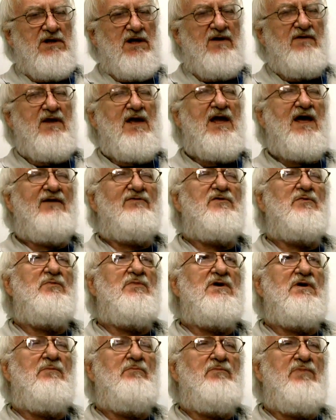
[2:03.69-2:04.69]
and they have to
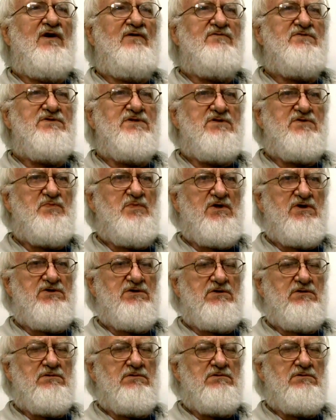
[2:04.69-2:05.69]
be above
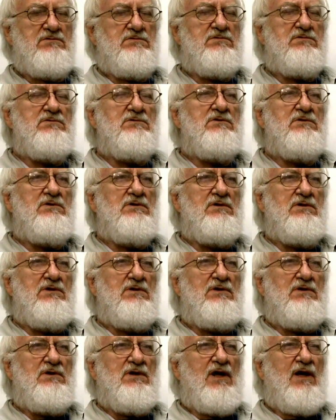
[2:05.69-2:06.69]
suspicion.
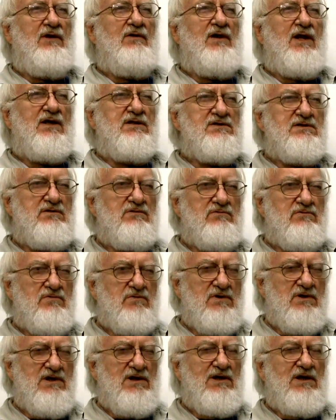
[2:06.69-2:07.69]
And that's the
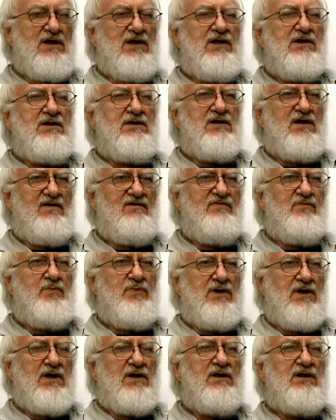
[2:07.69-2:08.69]
really tough
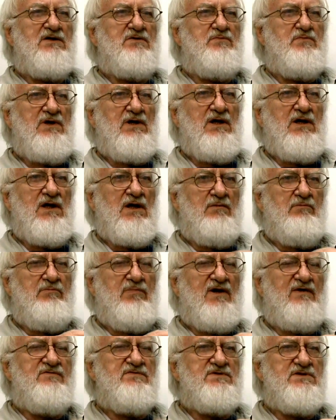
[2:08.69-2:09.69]
part, is being
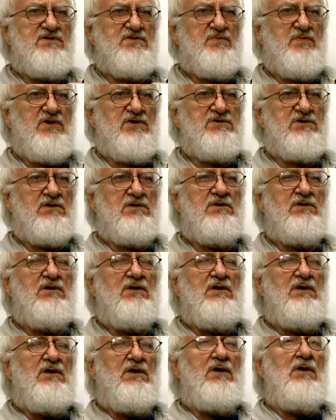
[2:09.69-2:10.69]
above suspicion.
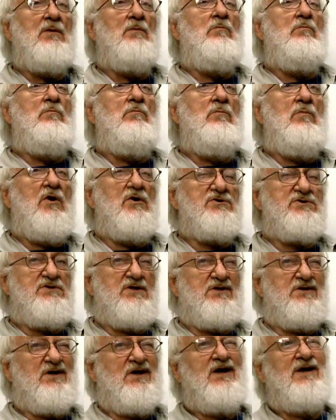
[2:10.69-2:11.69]

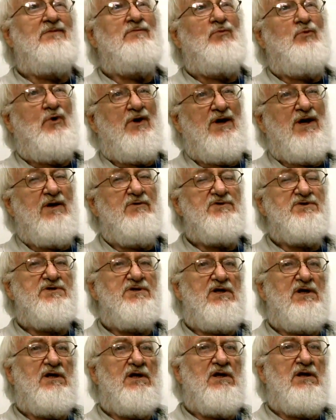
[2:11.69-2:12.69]
Most of the time, when I was
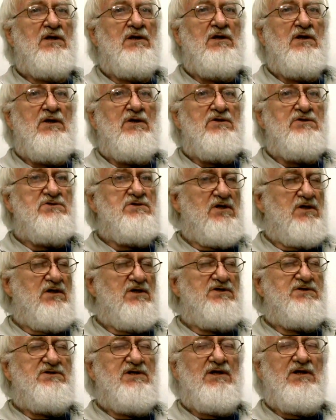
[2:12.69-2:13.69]
starting,
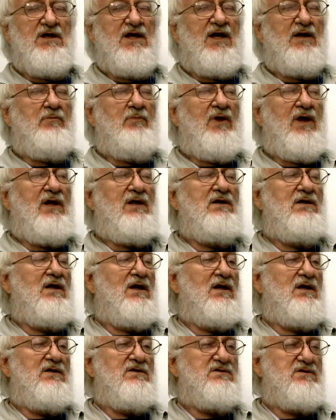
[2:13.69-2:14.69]
journalists didn't get paid
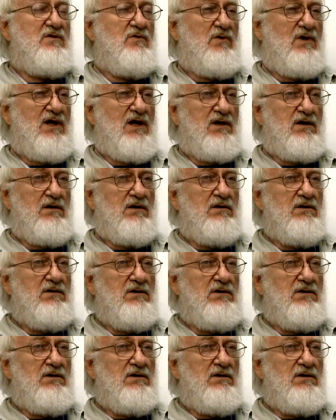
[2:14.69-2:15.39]
diddly squat,